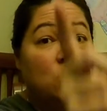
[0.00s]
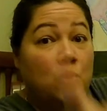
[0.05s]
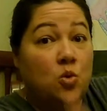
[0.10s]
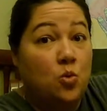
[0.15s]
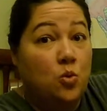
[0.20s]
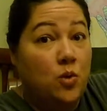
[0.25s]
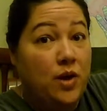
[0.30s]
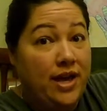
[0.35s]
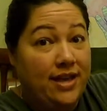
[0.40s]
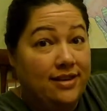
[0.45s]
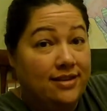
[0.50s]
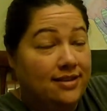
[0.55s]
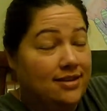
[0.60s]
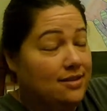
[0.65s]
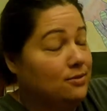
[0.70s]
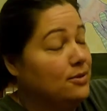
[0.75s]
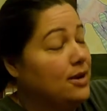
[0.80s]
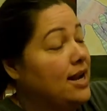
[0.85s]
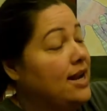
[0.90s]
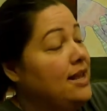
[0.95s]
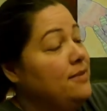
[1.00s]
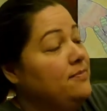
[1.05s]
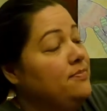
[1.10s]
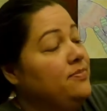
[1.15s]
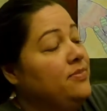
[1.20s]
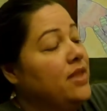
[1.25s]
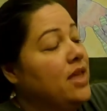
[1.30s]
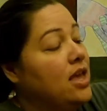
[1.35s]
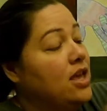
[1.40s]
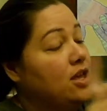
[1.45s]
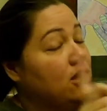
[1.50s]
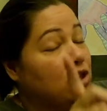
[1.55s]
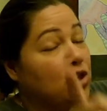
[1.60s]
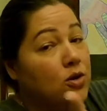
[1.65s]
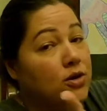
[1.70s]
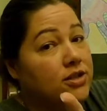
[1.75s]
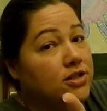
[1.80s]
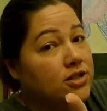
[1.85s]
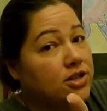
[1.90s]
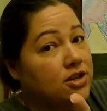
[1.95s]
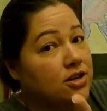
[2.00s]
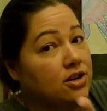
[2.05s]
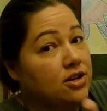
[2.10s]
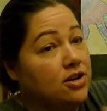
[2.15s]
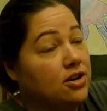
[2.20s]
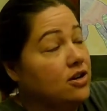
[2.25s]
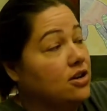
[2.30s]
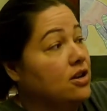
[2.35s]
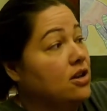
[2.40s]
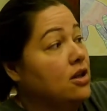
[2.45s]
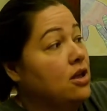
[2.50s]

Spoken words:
with. Ready? Your turn.